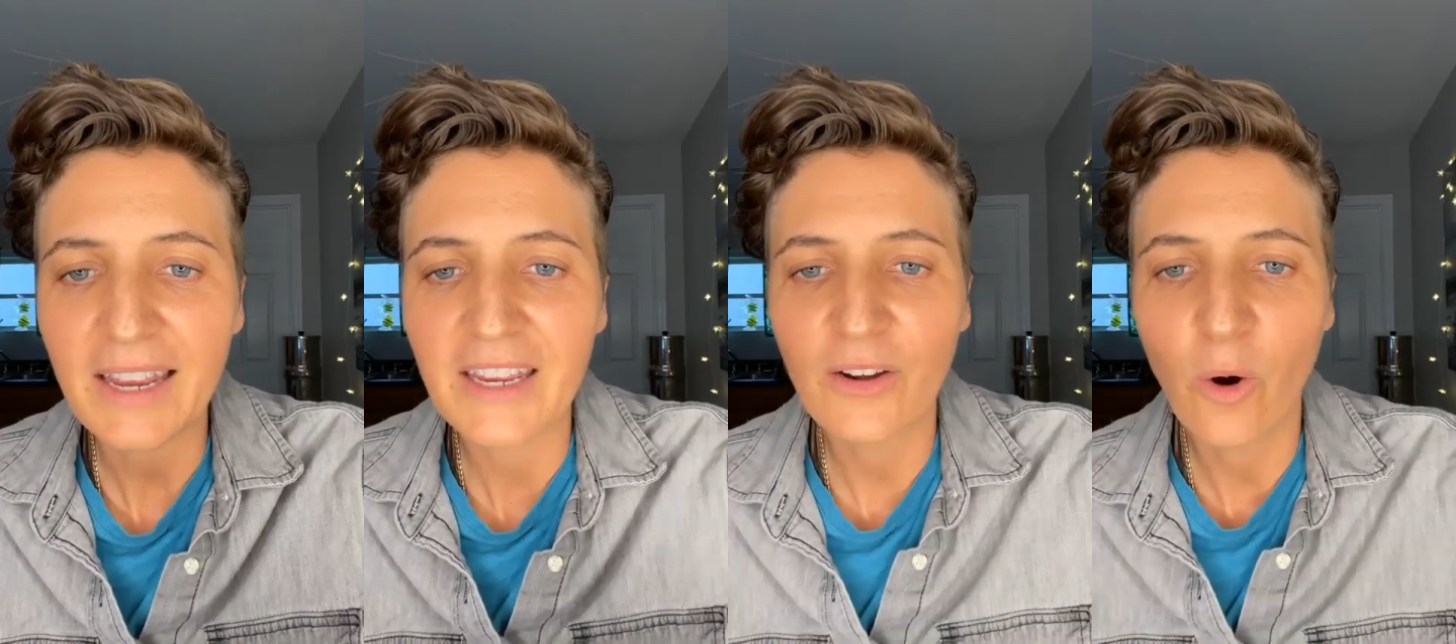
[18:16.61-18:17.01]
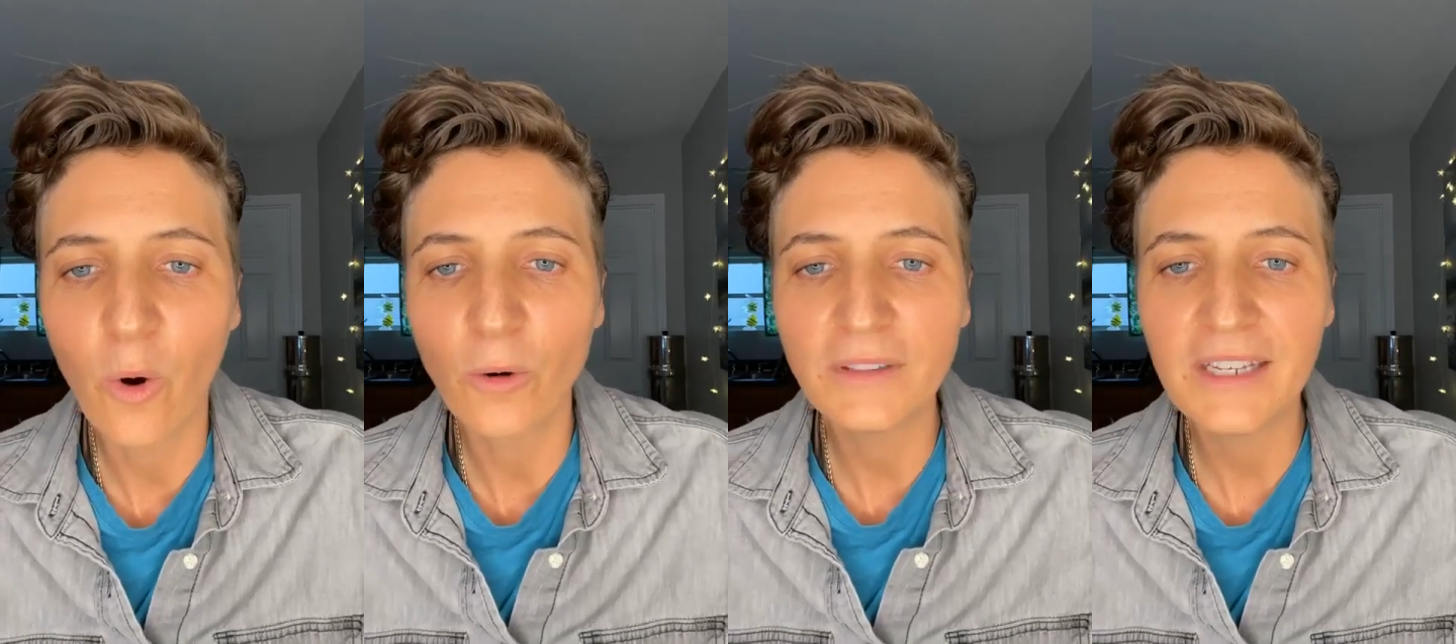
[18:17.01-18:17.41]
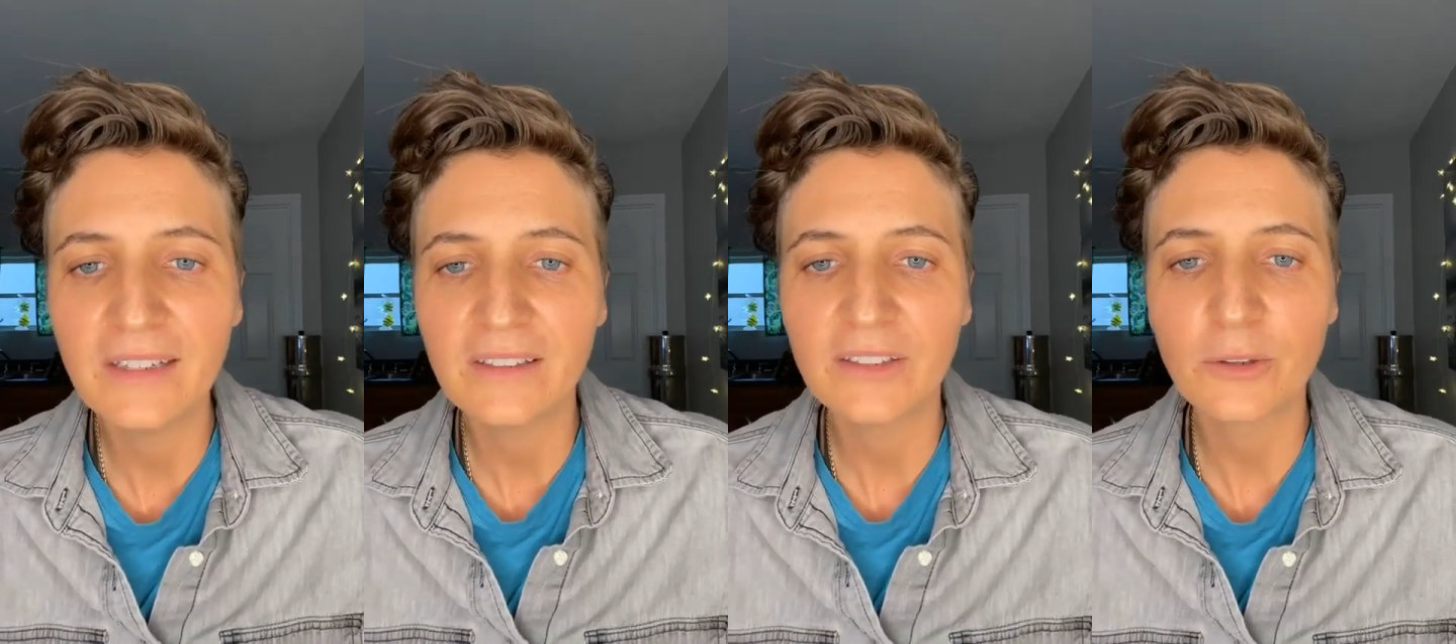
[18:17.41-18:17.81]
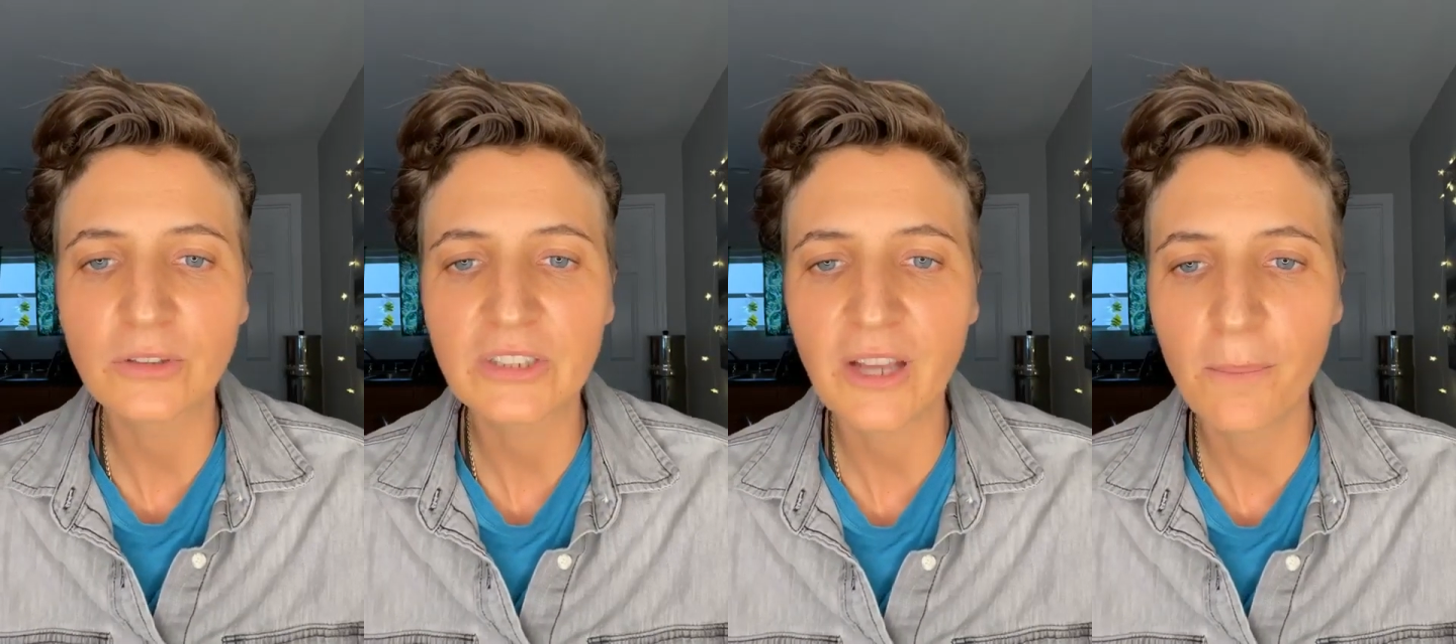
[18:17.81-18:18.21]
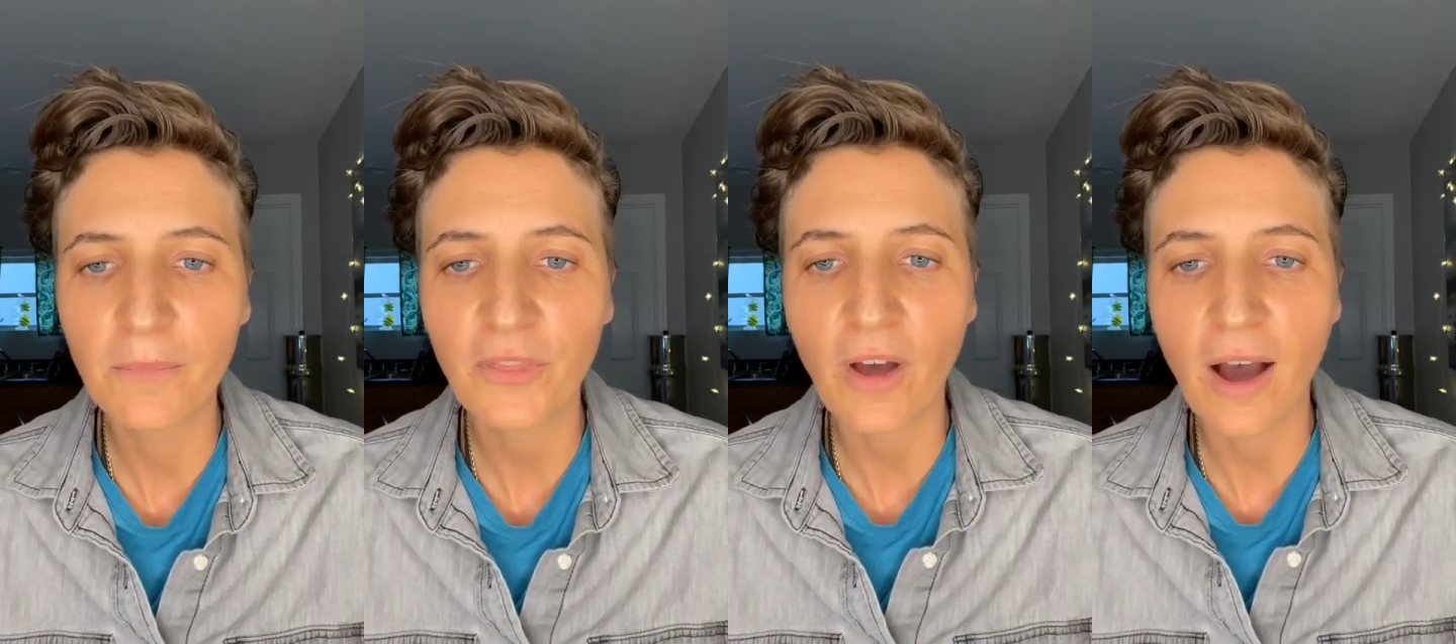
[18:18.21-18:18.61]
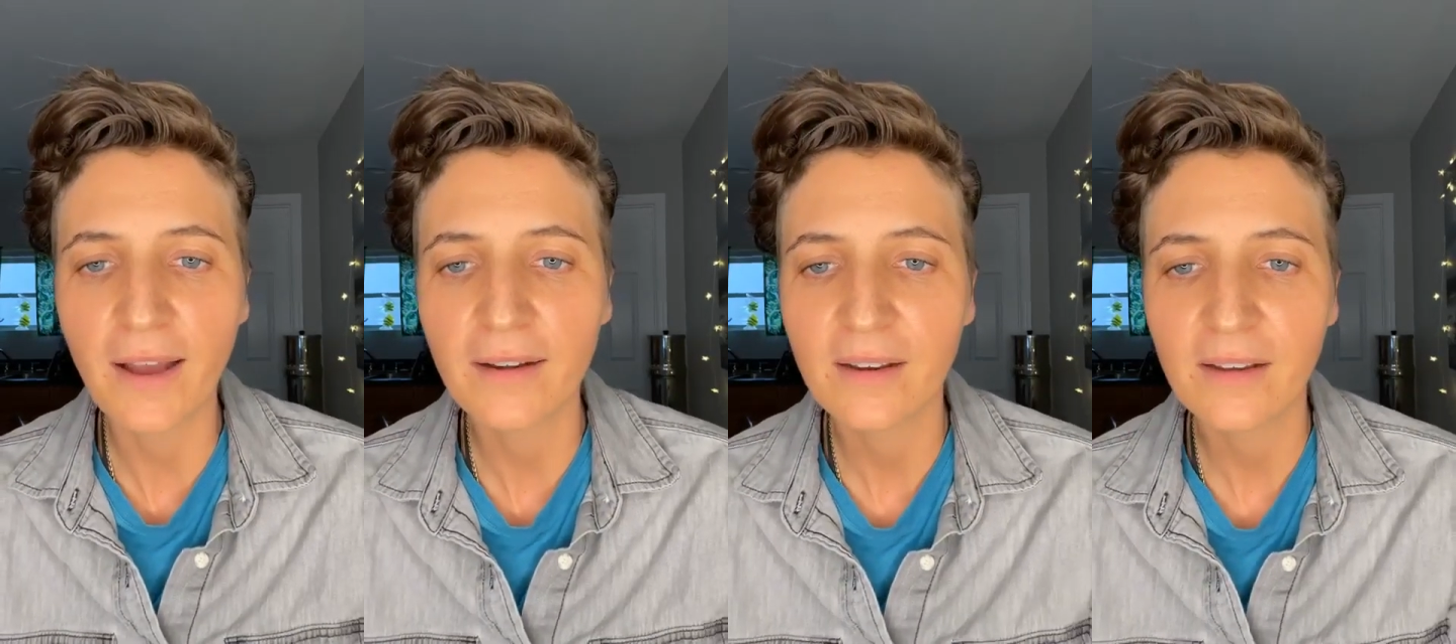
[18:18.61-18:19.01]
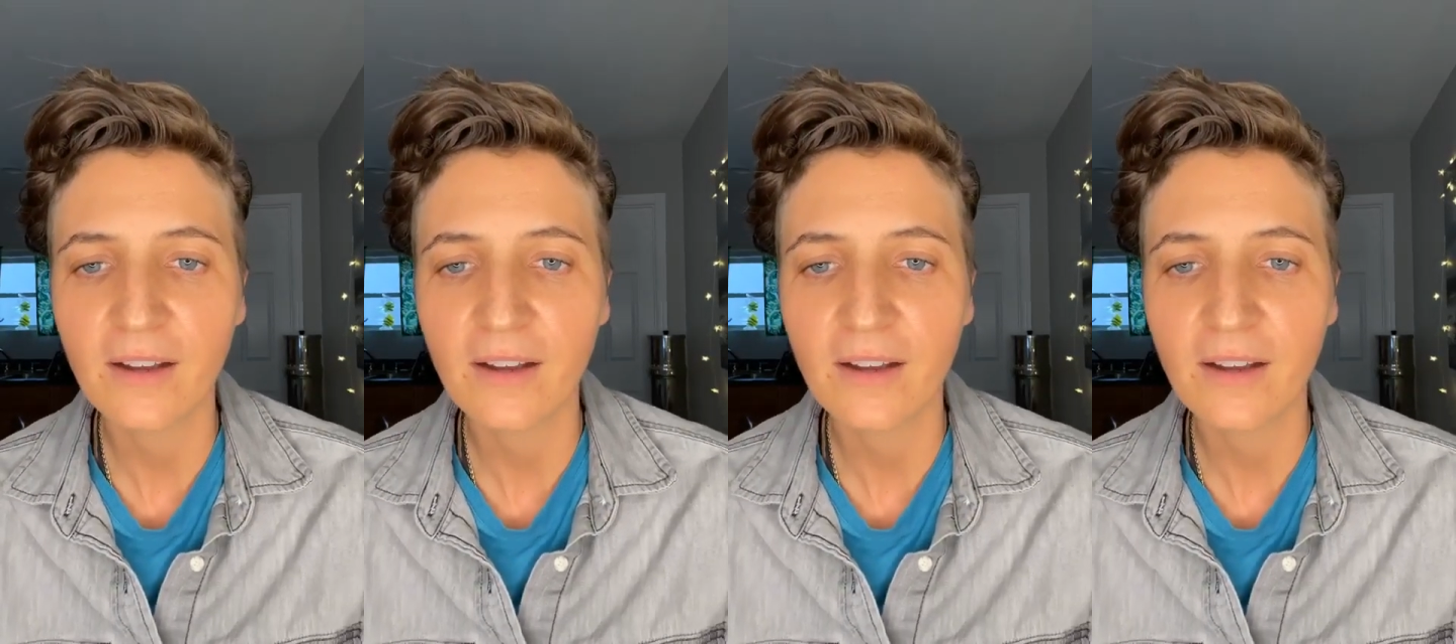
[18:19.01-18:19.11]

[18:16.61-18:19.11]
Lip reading: I can hold it till some thought